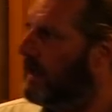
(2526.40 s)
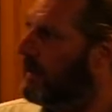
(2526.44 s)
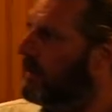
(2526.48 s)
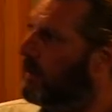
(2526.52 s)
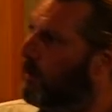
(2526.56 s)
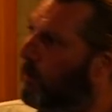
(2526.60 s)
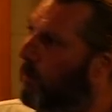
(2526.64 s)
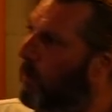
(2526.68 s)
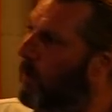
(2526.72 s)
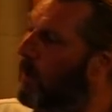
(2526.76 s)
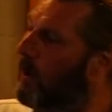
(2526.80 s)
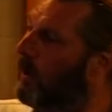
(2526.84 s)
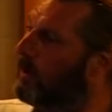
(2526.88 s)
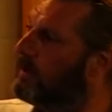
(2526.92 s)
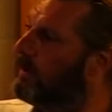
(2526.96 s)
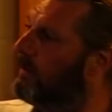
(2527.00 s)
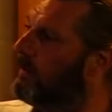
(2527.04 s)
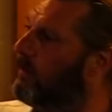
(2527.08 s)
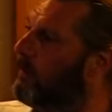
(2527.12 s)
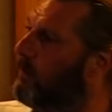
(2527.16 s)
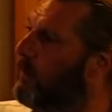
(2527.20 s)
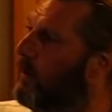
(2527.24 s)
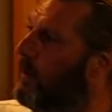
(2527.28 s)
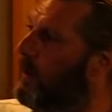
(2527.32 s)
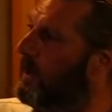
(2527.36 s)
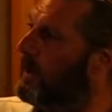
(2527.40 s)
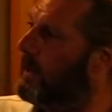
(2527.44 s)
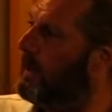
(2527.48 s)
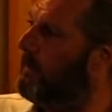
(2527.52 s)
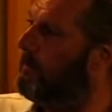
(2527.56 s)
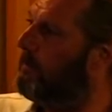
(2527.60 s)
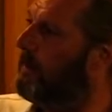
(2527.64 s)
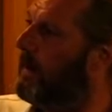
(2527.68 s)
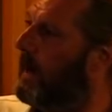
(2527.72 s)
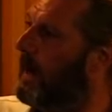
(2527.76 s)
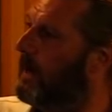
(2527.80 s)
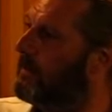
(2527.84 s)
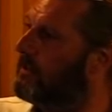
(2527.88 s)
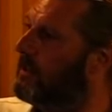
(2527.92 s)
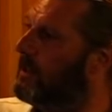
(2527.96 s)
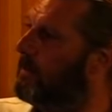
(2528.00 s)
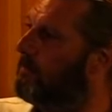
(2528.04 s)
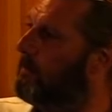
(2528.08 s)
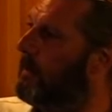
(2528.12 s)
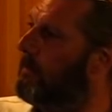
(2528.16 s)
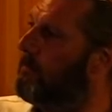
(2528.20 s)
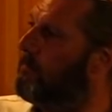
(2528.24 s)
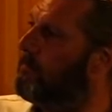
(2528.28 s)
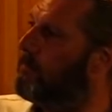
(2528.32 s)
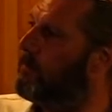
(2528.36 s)
The world of the working party has
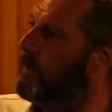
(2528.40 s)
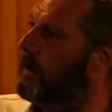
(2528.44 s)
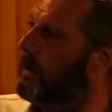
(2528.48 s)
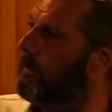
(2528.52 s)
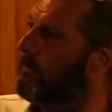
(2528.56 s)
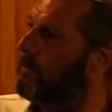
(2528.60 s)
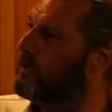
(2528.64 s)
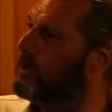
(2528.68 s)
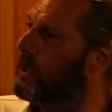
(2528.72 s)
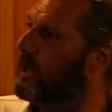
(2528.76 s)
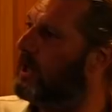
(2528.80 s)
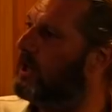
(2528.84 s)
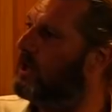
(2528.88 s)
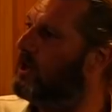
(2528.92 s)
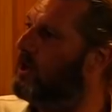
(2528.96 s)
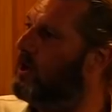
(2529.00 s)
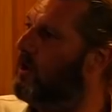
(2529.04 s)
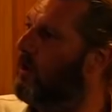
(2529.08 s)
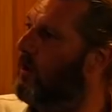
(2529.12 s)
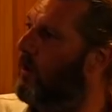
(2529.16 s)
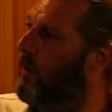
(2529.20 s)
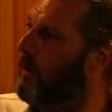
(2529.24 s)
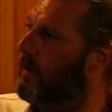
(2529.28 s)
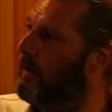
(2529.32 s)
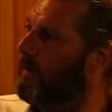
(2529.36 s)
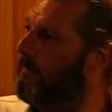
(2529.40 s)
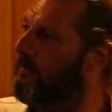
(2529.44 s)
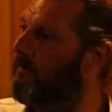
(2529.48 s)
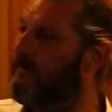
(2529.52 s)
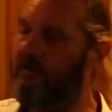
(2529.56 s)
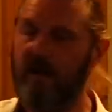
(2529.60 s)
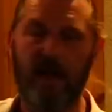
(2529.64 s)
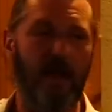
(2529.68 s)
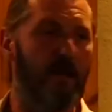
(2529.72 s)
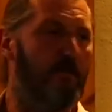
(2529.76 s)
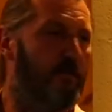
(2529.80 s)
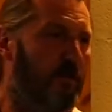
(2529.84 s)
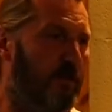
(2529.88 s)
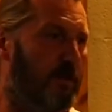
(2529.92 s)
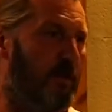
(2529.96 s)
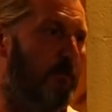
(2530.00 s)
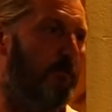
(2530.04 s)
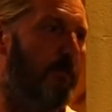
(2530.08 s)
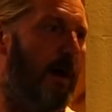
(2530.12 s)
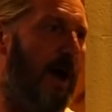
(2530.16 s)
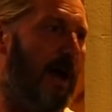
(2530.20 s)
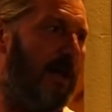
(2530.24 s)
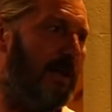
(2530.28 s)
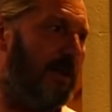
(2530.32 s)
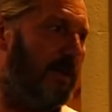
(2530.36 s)
been pretty much ignored in favour of the
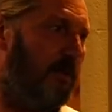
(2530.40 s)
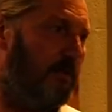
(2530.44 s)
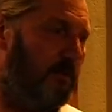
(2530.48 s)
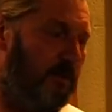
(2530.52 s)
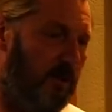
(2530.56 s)
battle.